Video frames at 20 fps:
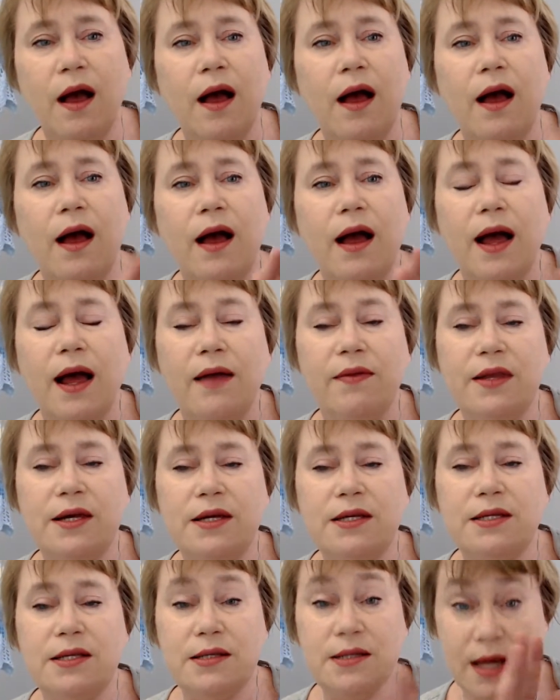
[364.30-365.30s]
And
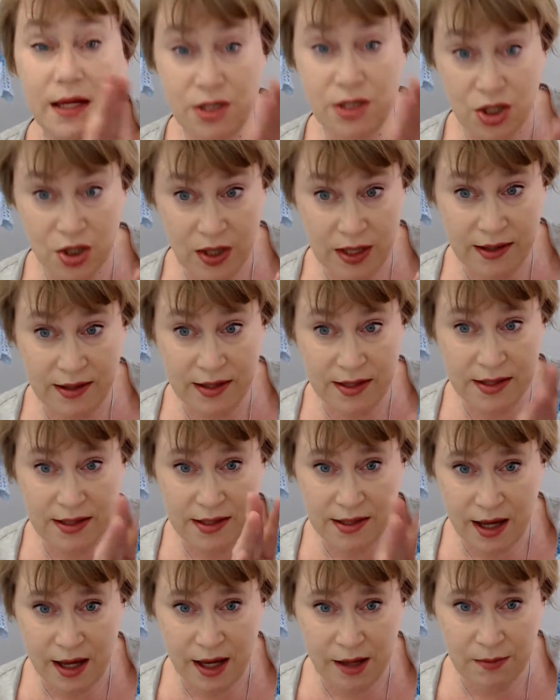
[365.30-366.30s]
this is actually the
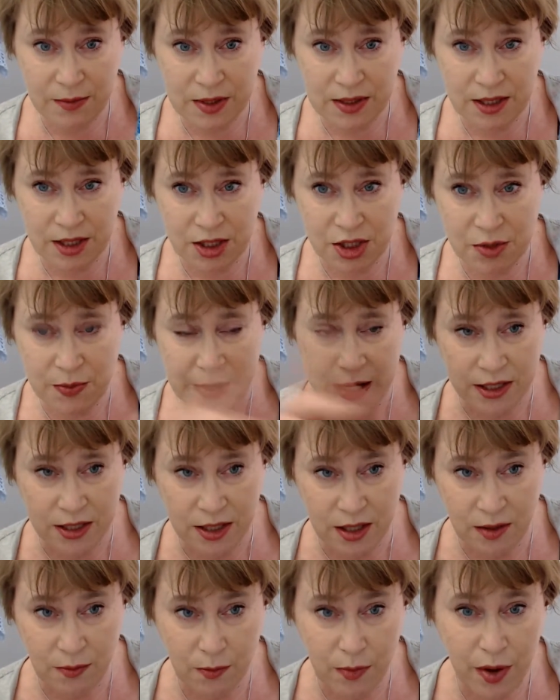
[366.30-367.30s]
same stitch pattern
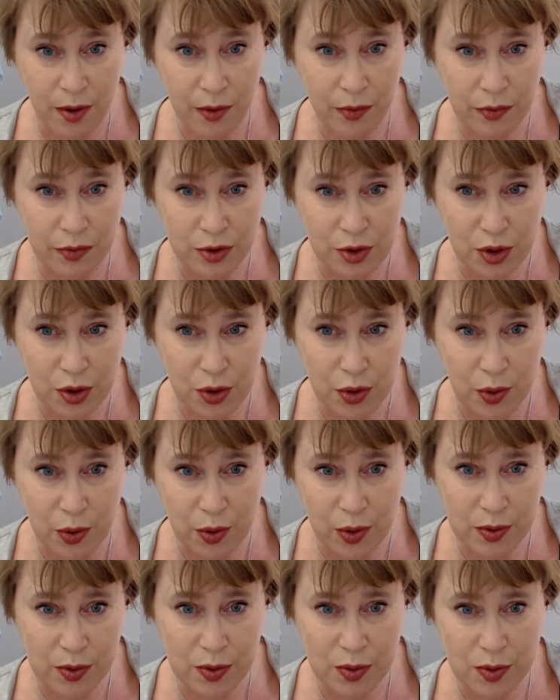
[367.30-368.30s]
in both
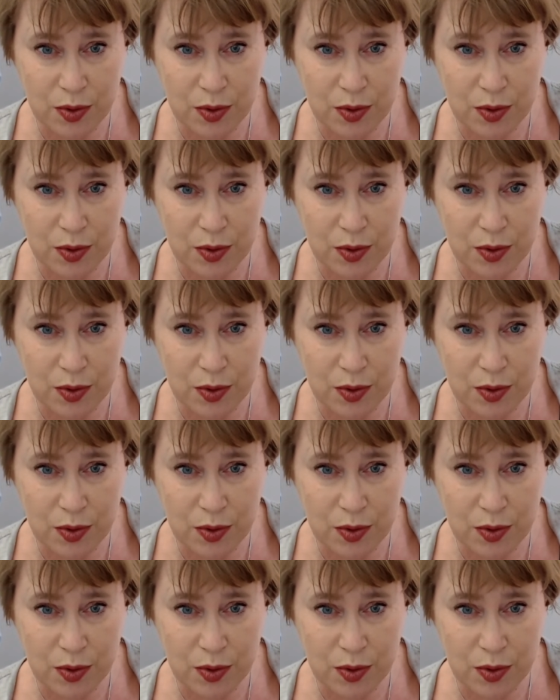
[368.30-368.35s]
shawls.